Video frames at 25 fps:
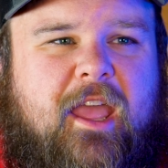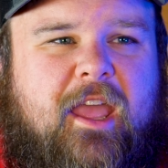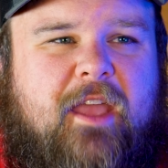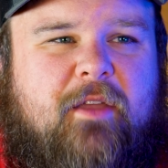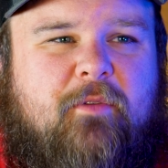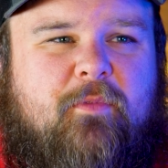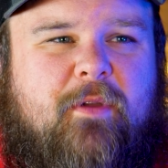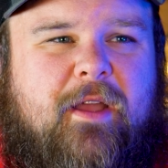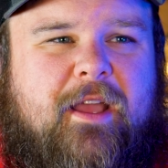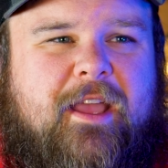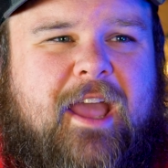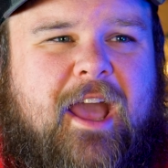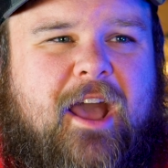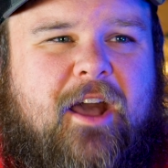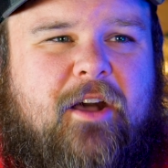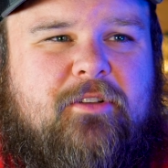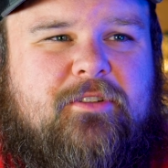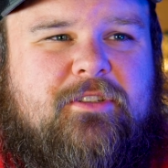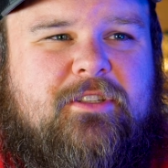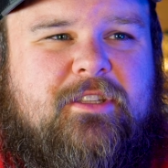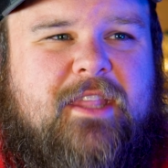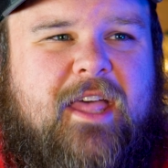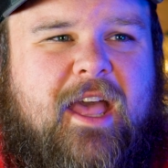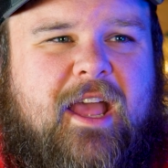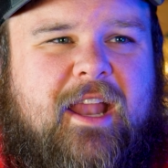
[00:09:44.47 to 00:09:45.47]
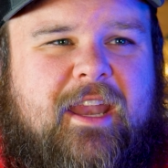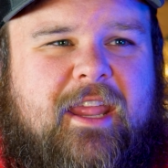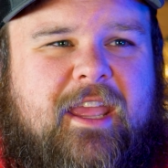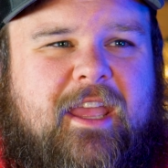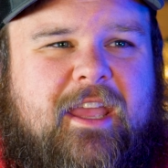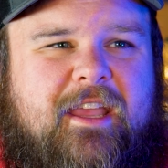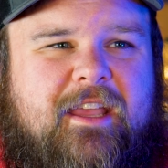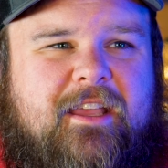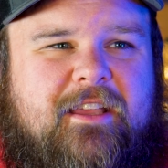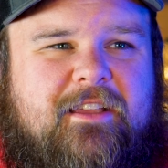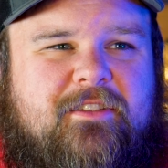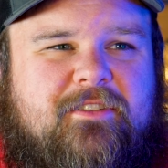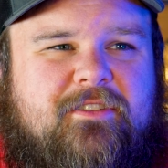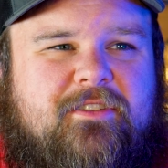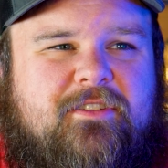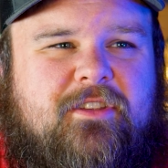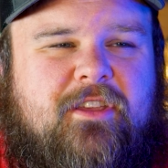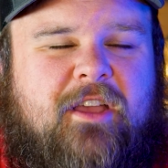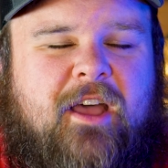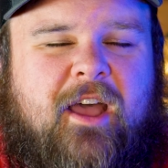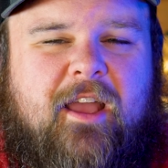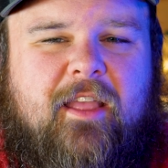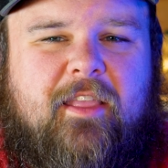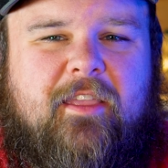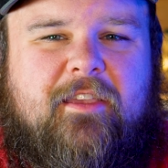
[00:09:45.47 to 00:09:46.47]
rick house that is
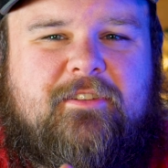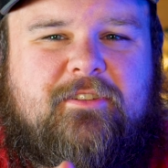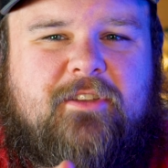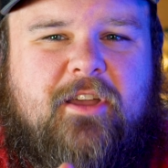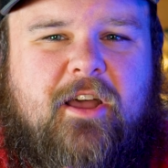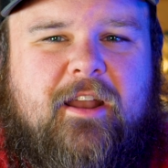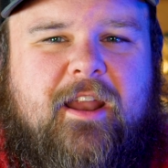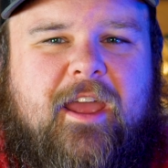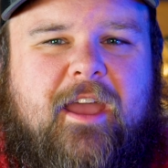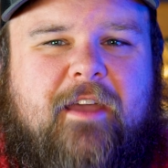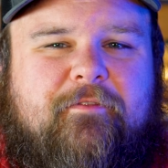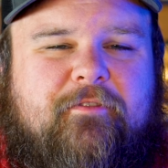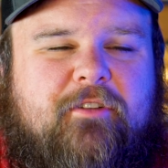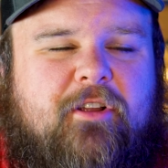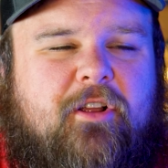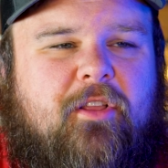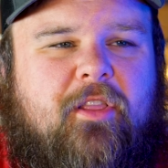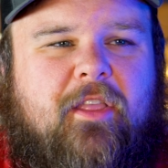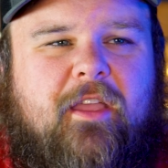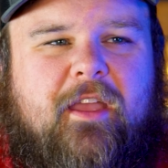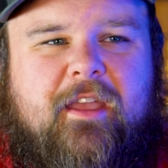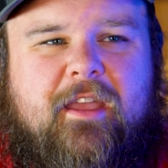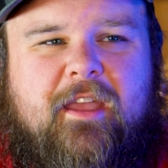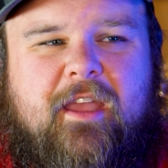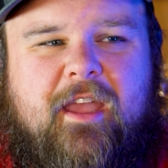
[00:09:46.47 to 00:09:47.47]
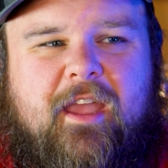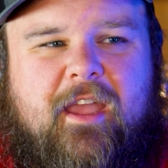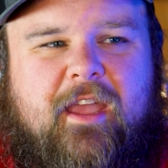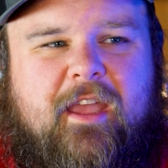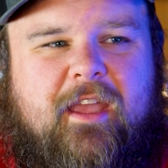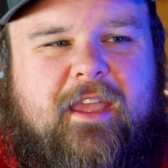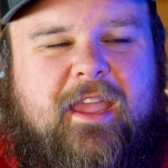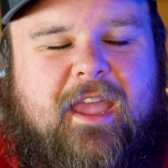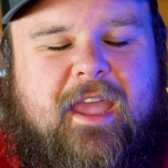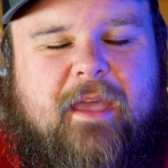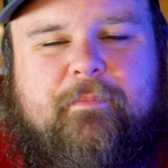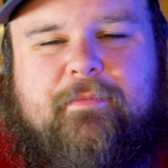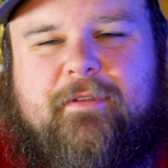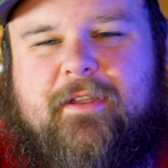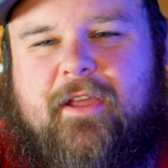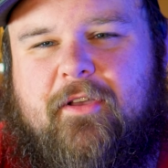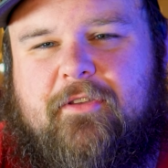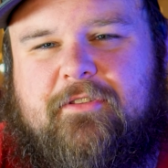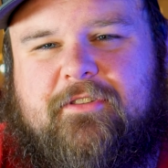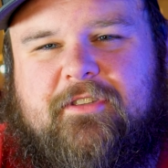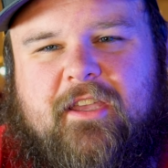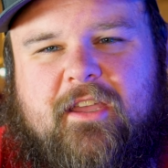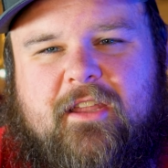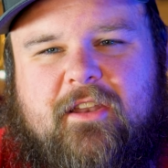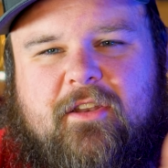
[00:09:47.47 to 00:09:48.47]
highly sought after, like a Camp
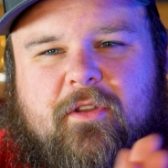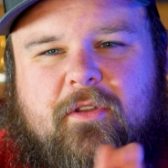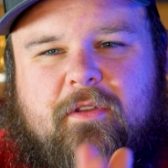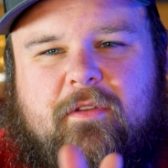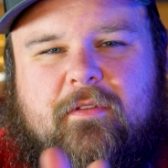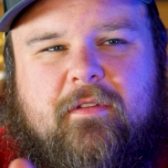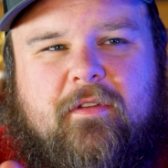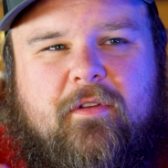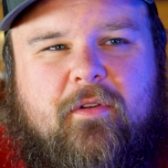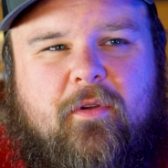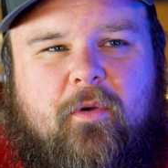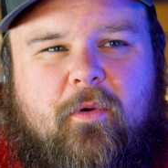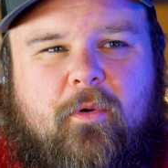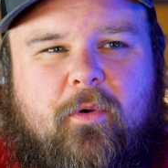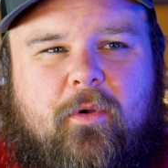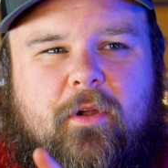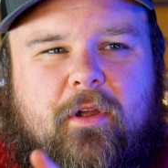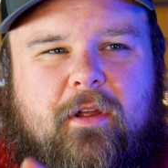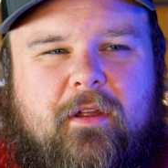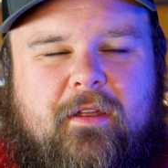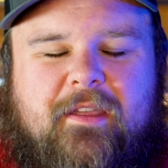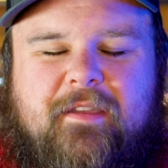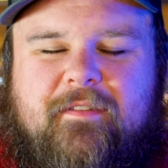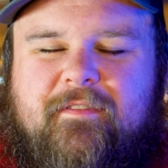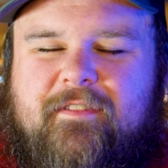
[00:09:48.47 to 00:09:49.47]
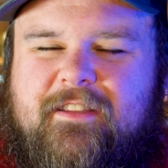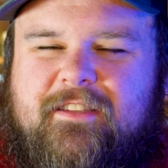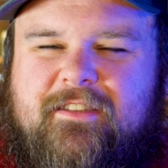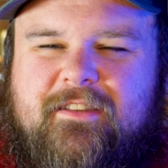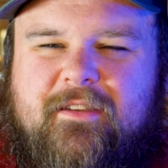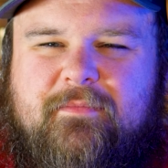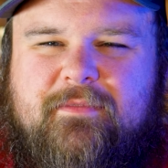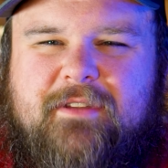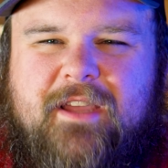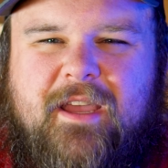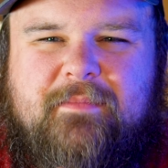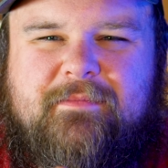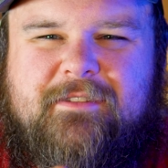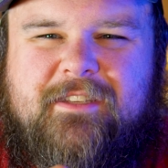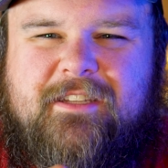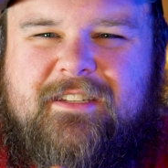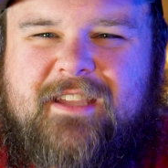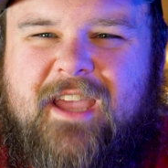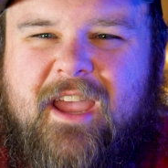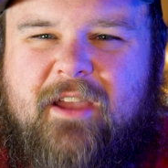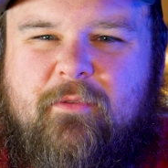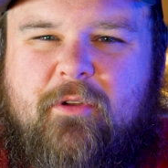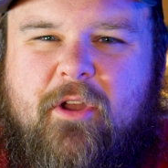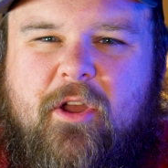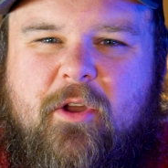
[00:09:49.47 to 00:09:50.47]
Nelson or even sometimes a
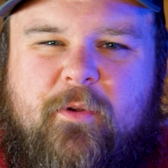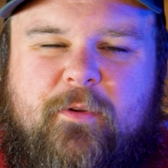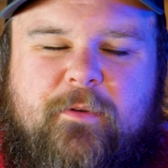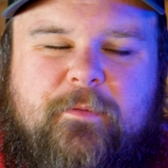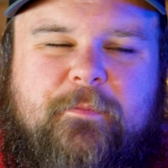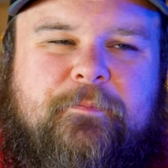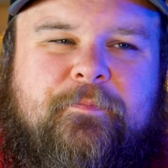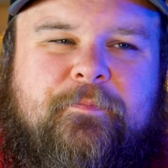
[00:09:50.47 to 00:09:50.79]
Tyrone.